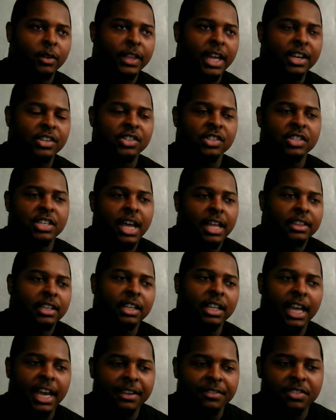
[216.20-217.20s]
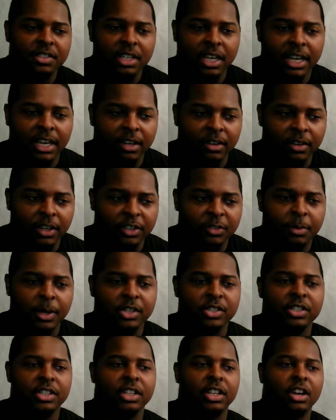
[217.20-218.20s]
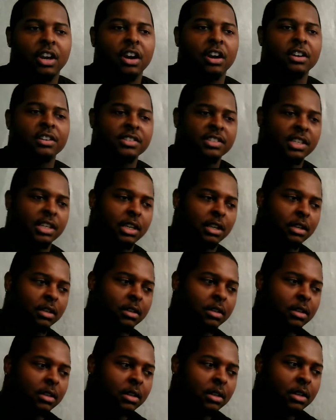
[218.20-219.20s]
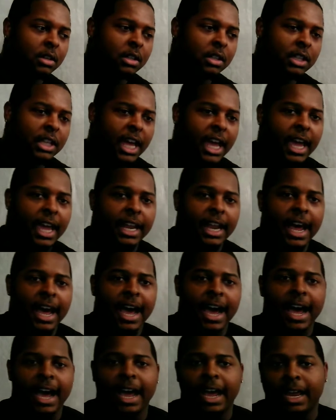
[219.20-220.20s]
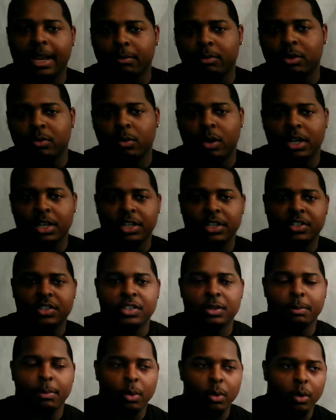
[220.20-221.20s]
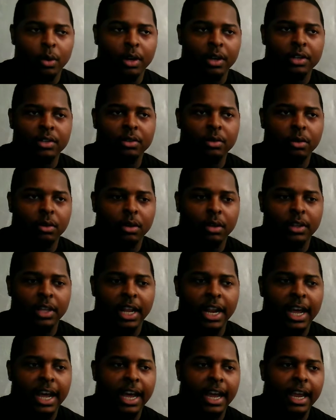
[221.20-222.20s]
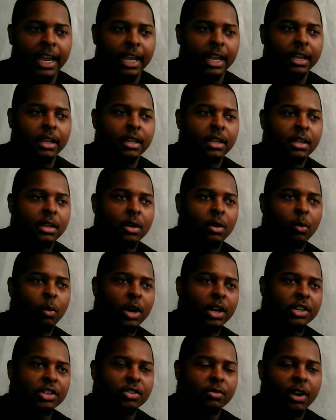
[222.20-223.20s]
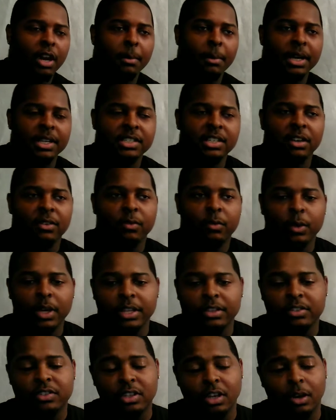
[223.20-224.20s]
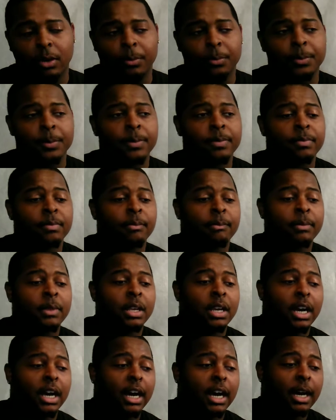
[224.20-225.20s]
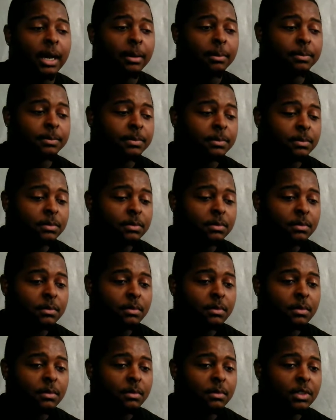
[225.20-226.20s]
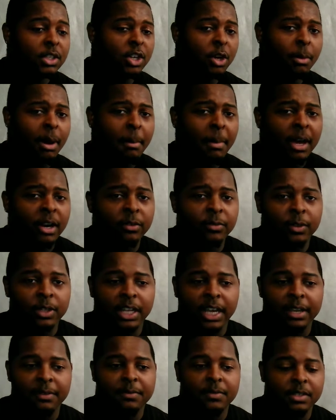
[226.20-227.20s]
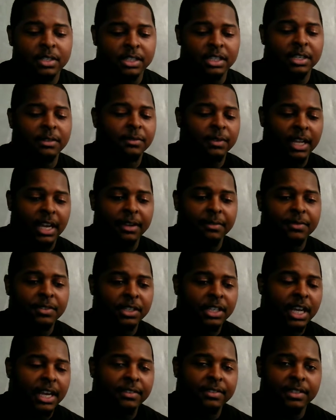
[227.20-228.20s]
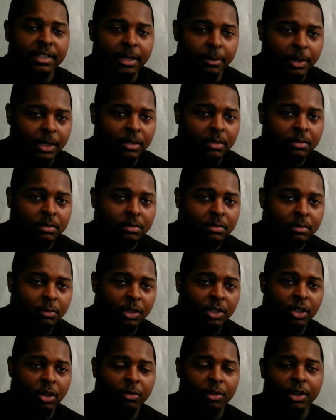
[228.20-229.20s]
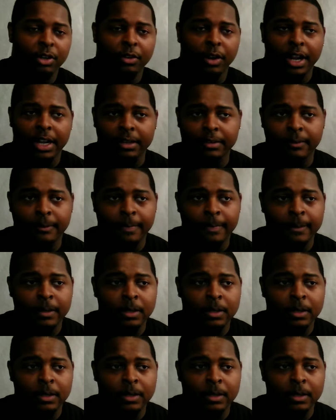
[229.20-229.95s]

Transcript: That's just not the lifestyle, especially in the car scene, that I would want to support or that I want to surround myself with. So, my motto for life is live life to life's limit with no regret.